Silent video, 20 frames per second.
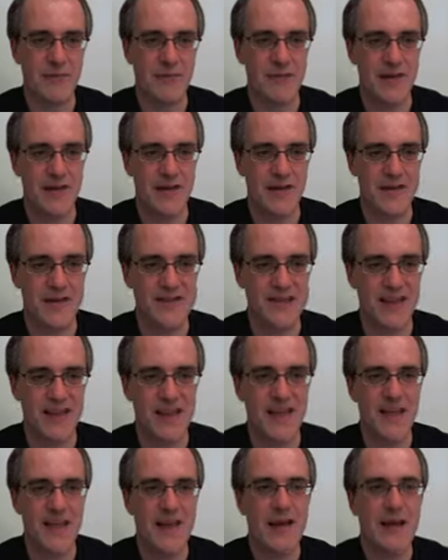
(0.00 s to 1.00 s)

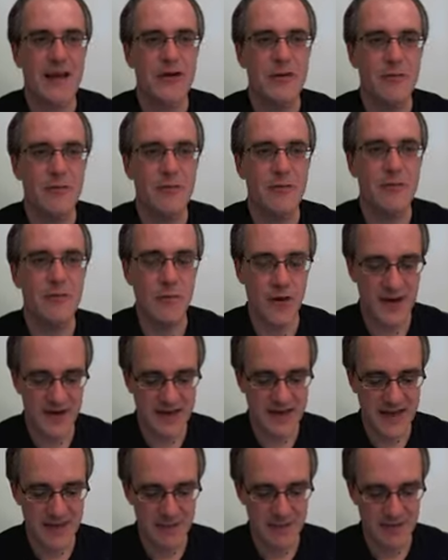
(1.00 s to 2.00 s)
previously, you might want to
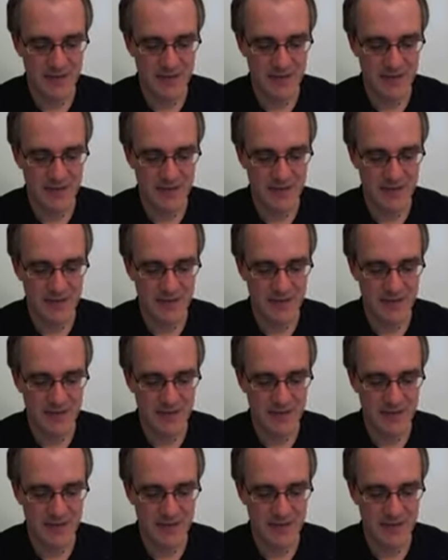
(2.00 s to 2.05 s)
keep